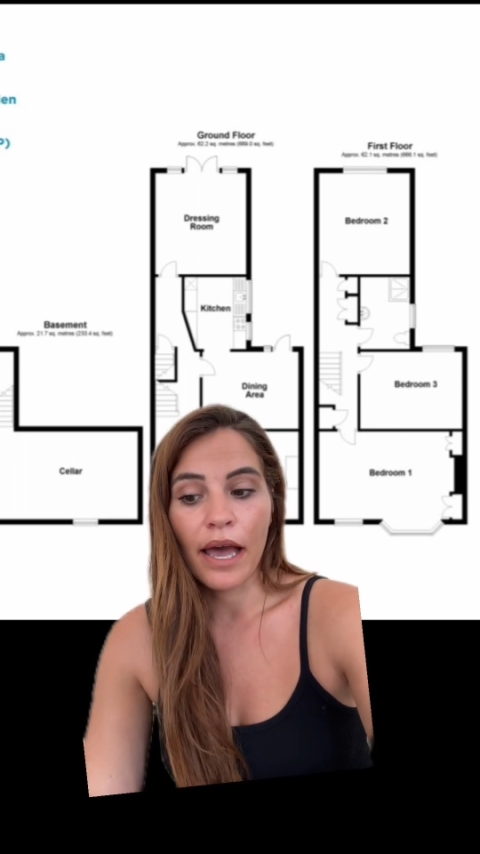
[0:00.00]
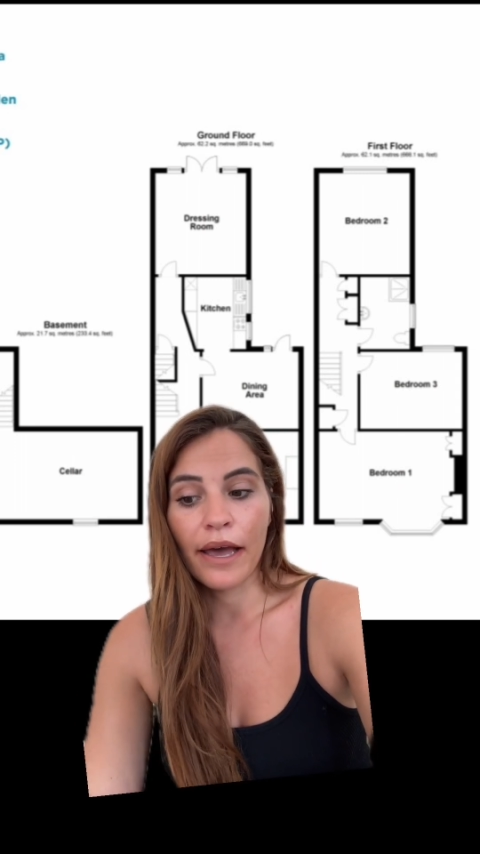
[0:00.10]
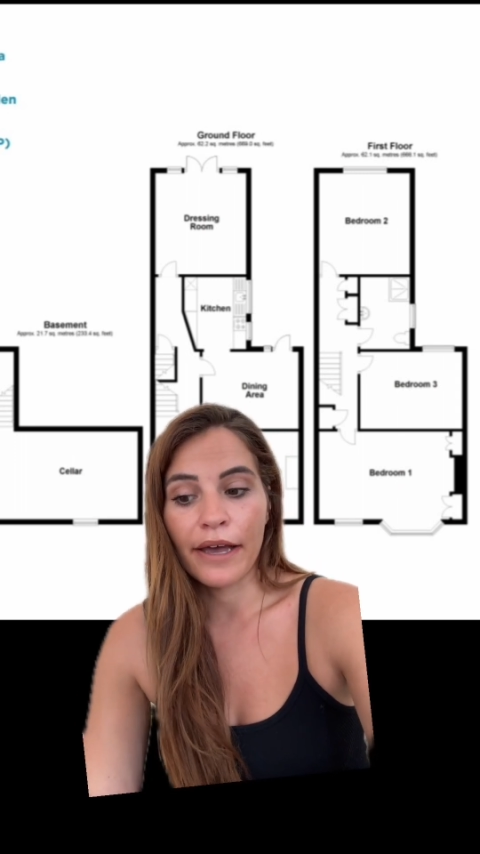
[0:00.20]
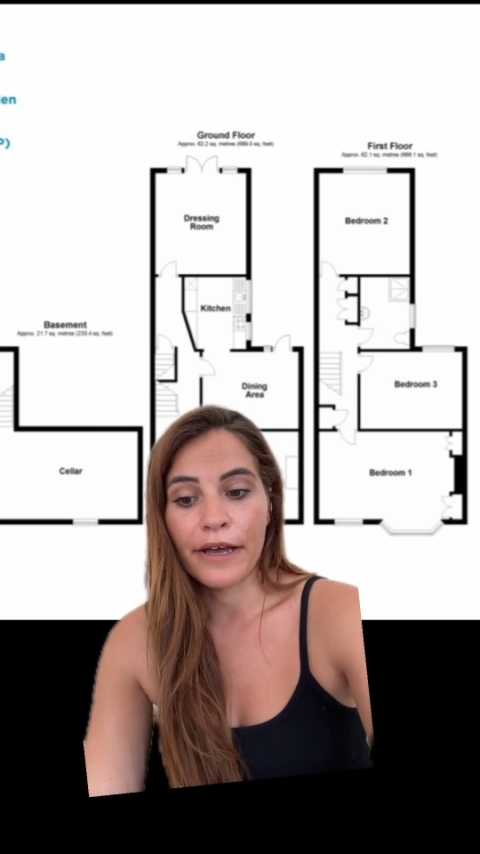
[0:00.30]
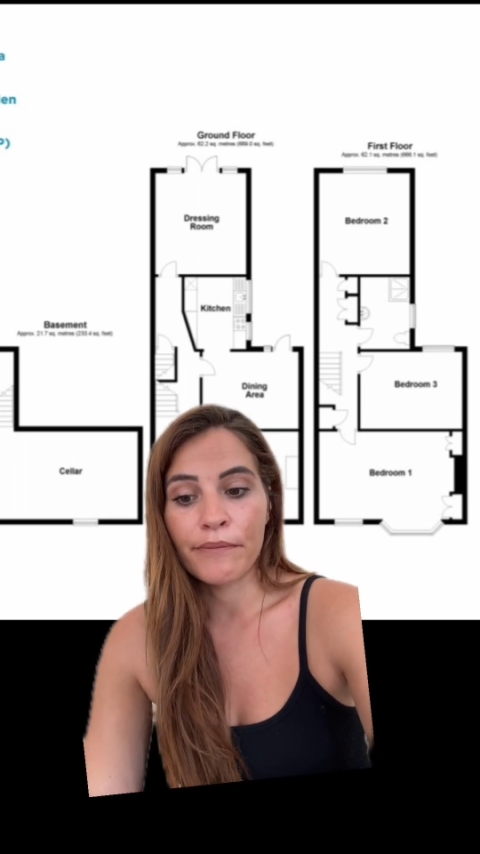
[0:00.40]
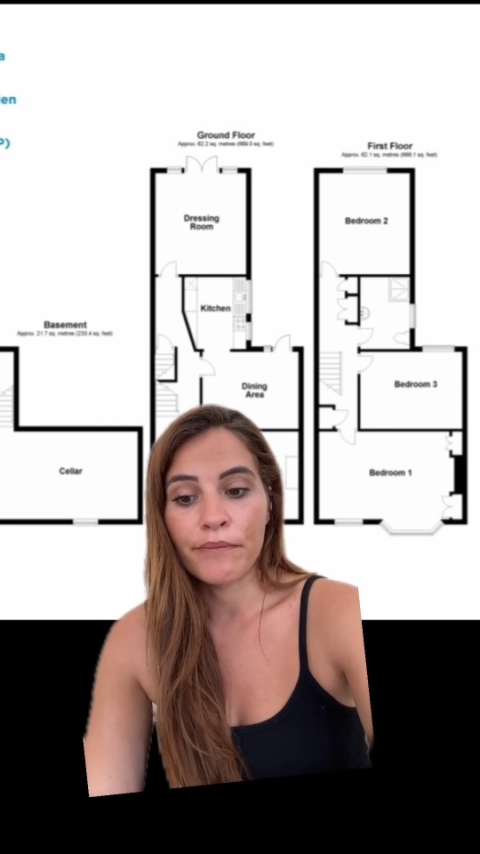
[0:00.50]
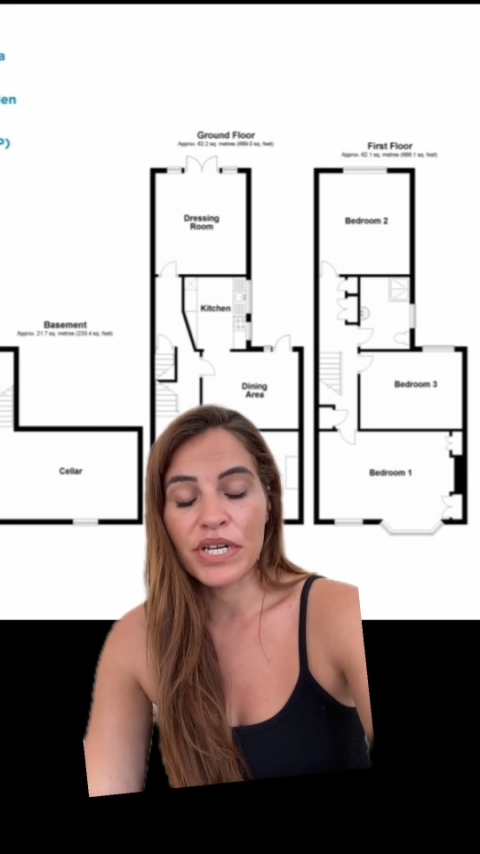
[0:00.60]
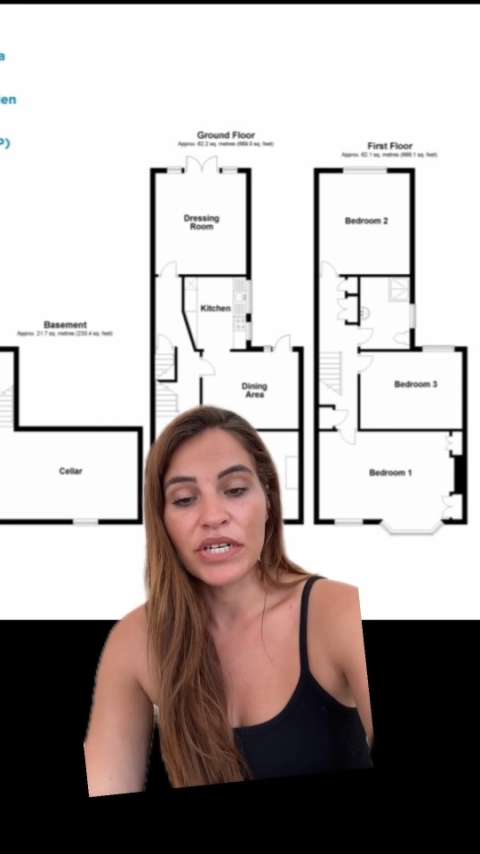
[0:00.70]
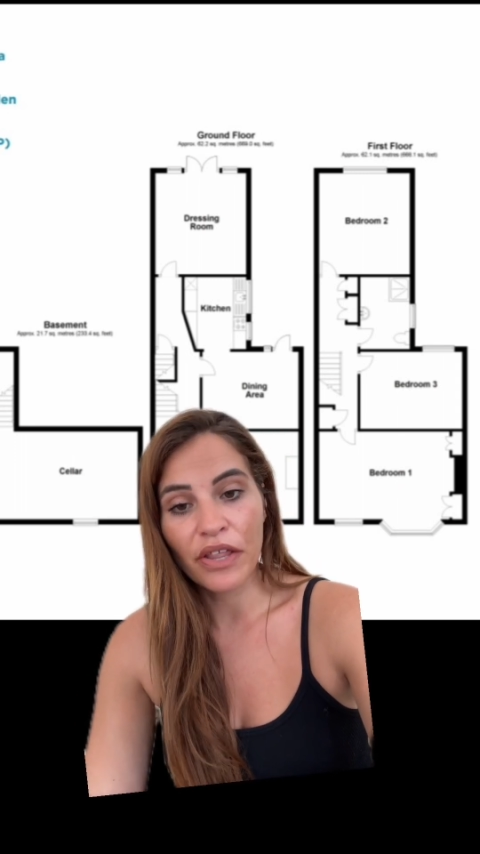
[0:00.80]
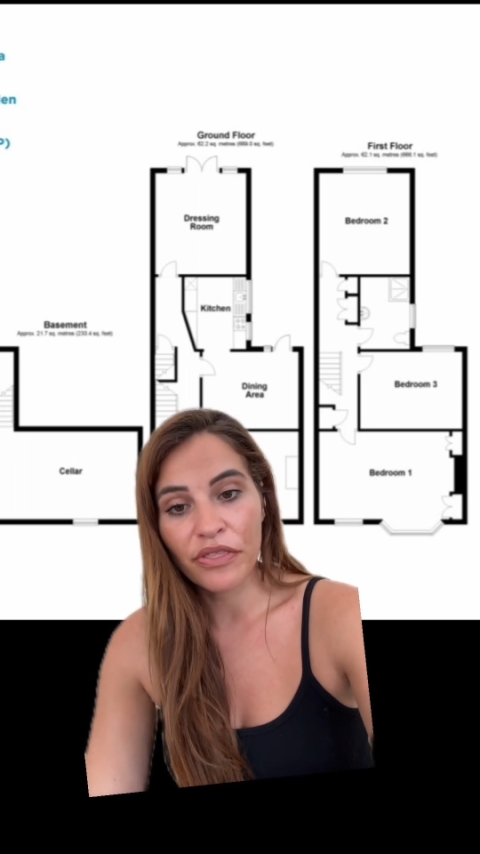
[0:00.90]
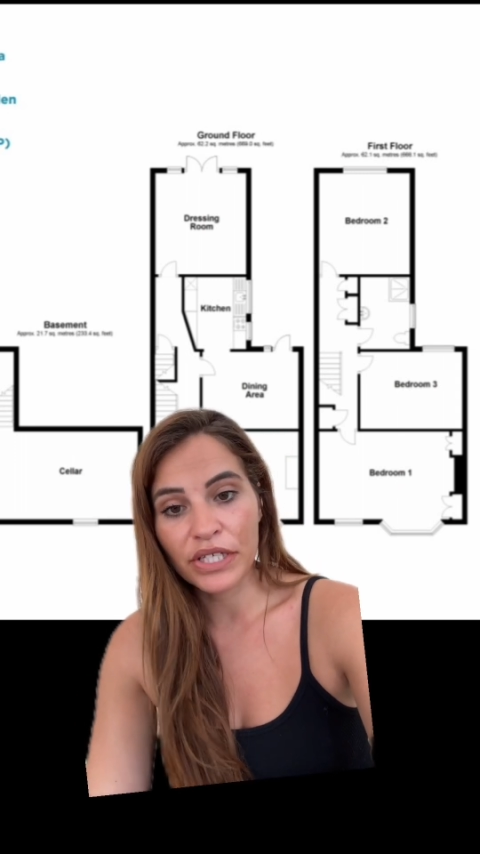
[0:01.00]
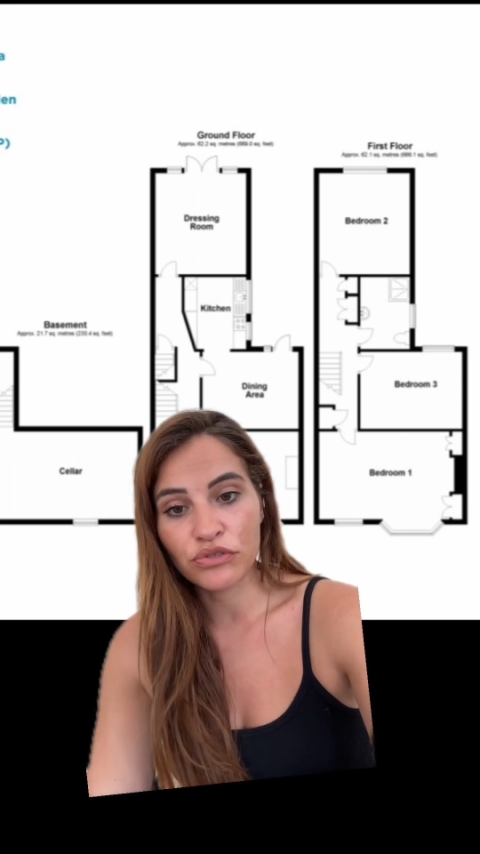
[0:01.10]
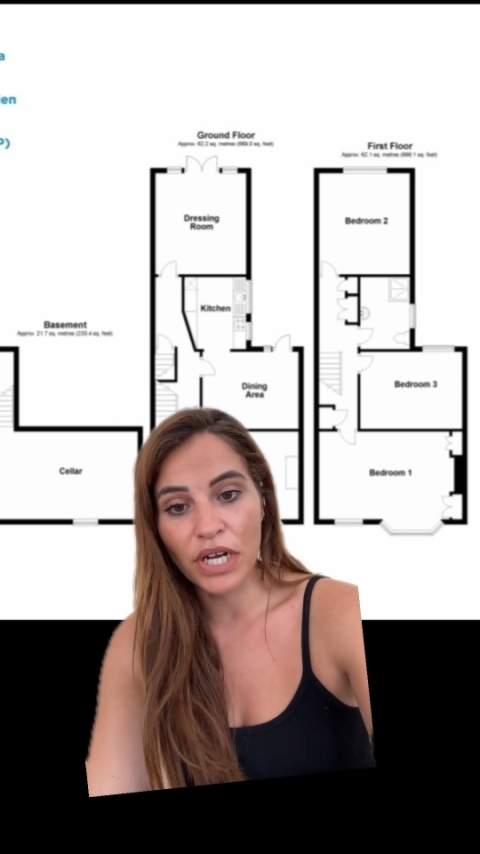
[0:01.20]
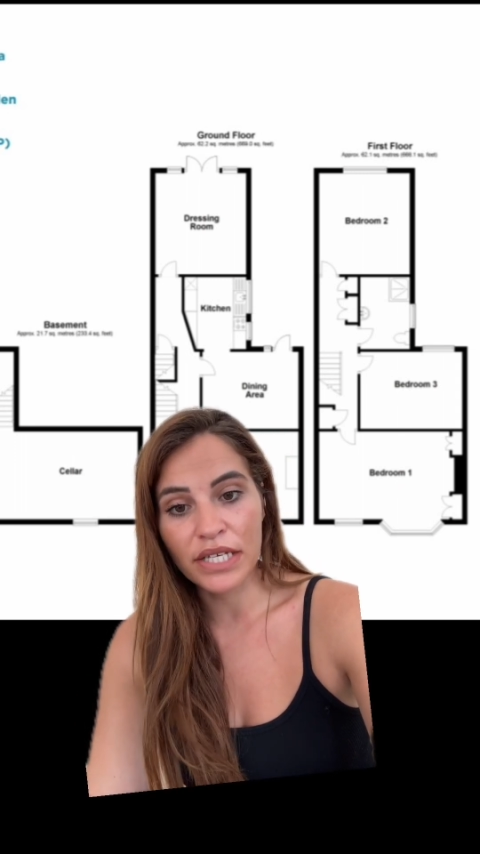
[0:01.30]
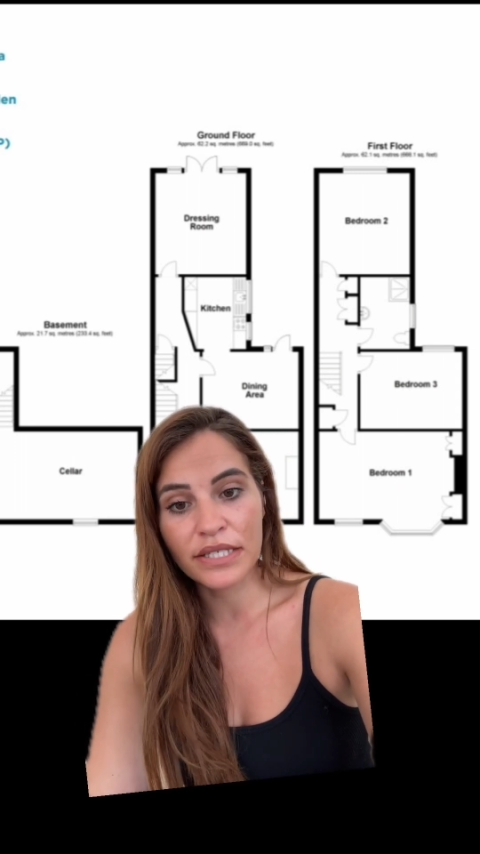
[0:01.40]
But nothing
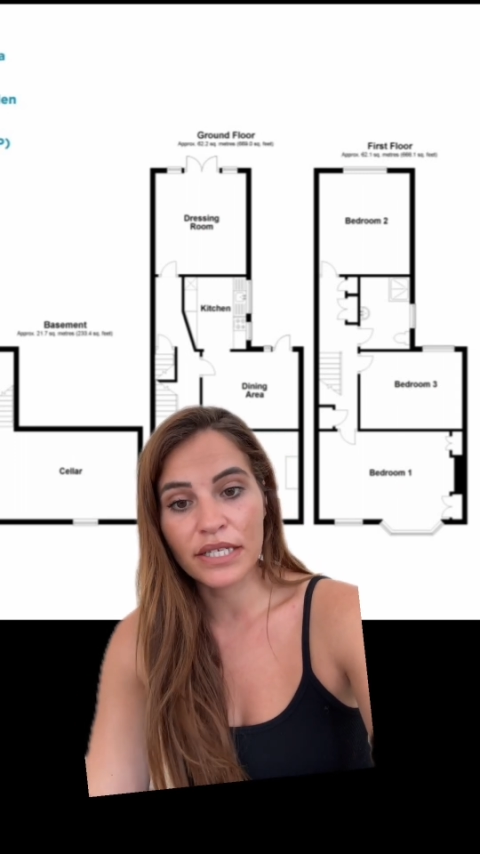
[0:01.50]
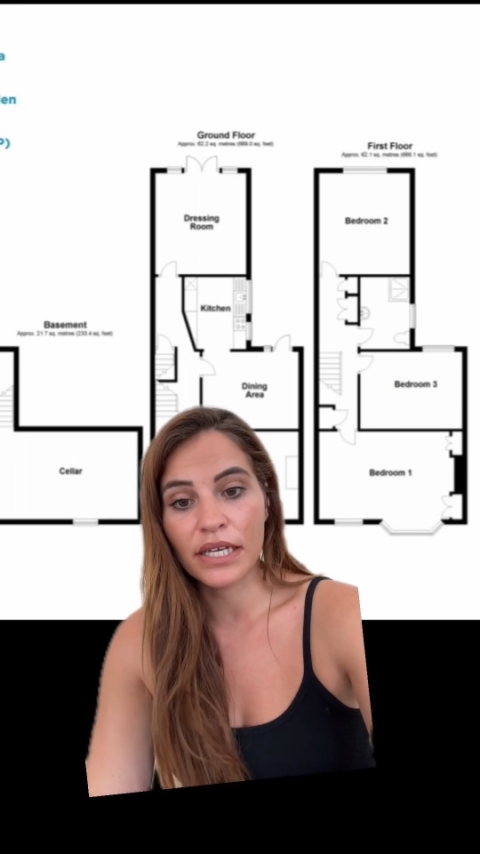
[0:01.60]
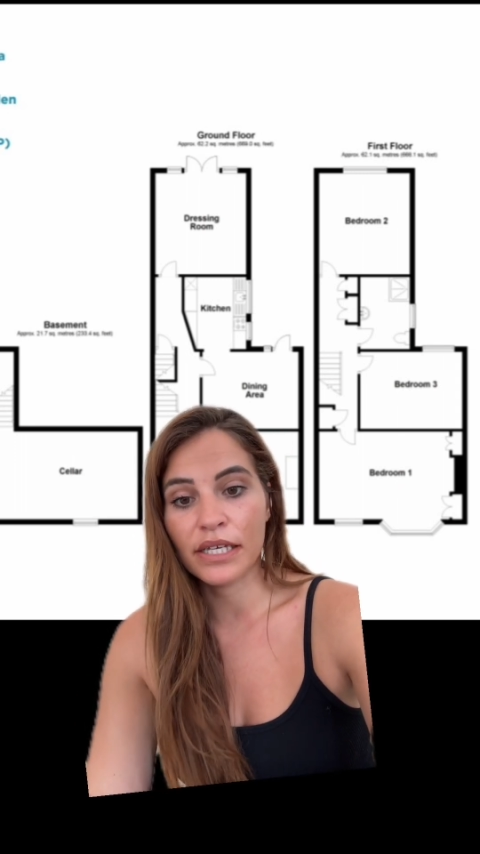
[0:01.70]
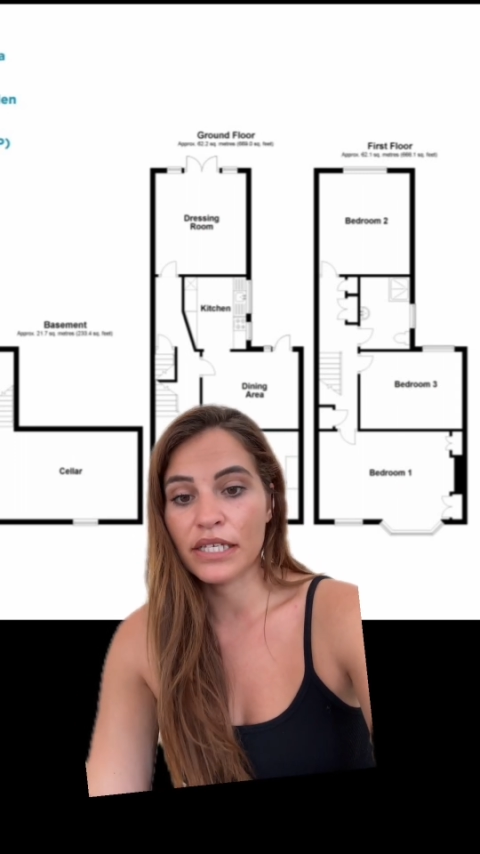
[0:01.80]
drastic,